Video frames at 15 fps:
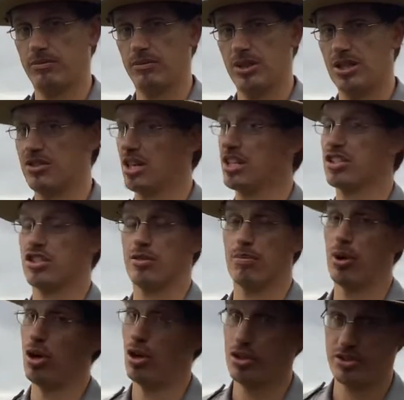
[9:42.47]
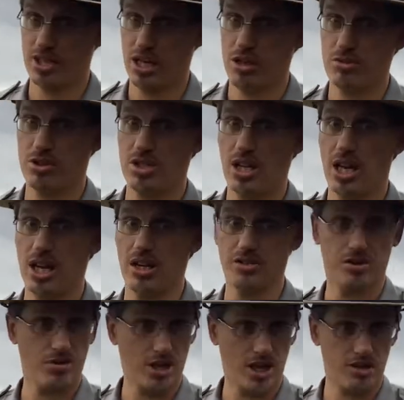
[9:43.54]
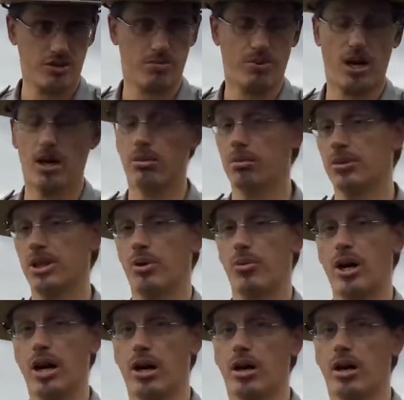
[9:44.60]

is a small town today, as you guys are probably aware.